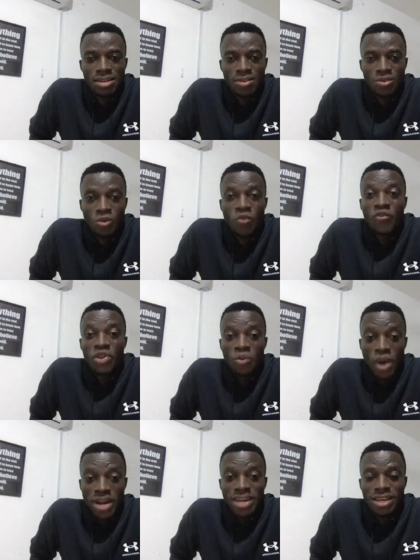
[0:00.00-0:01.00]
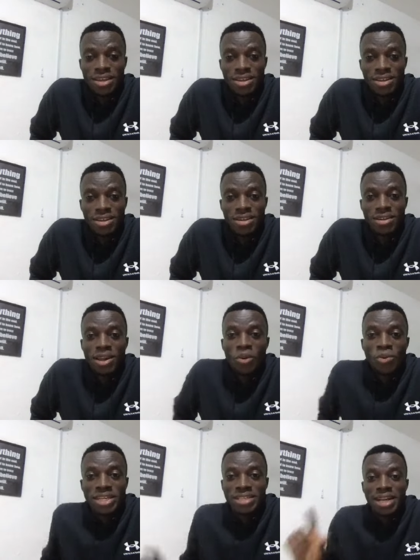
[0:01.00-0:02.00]
Now with
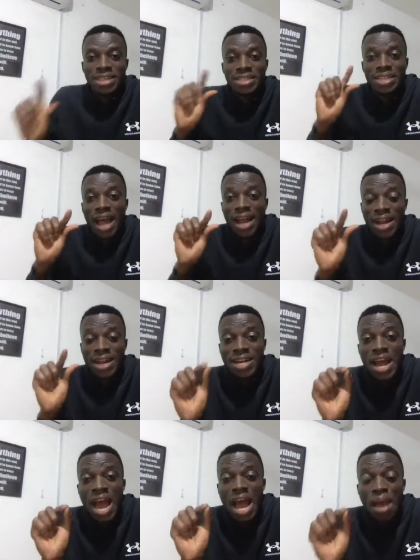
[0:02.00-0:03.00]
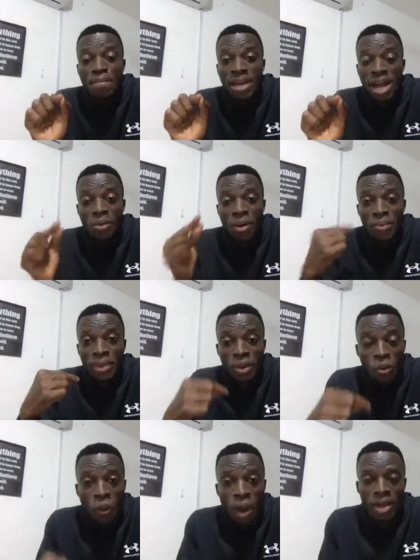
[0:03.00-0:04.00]
the wode
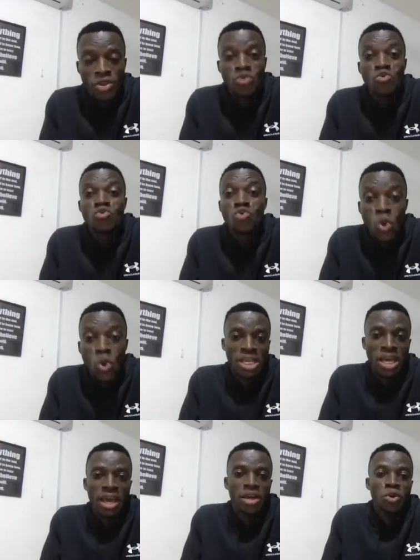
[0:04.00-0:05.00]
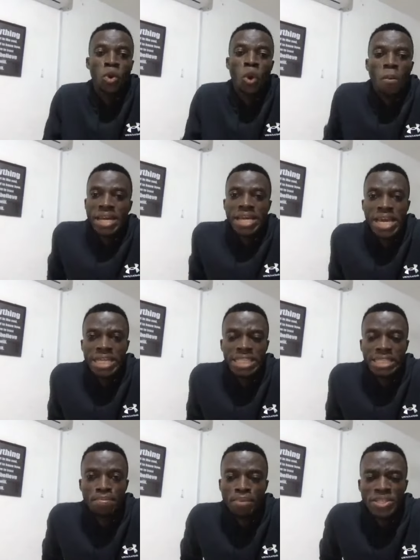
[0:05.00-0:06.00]
nyansa you know sir, nobody hates
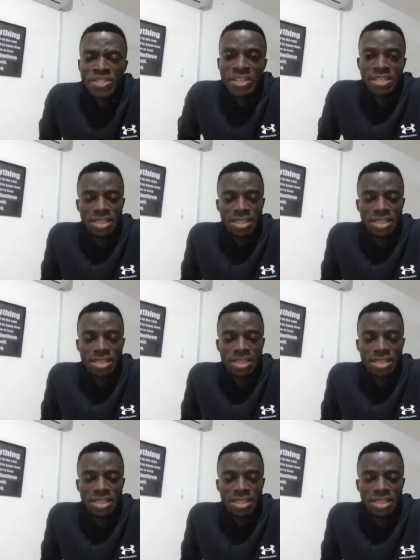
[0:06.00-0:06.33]
the president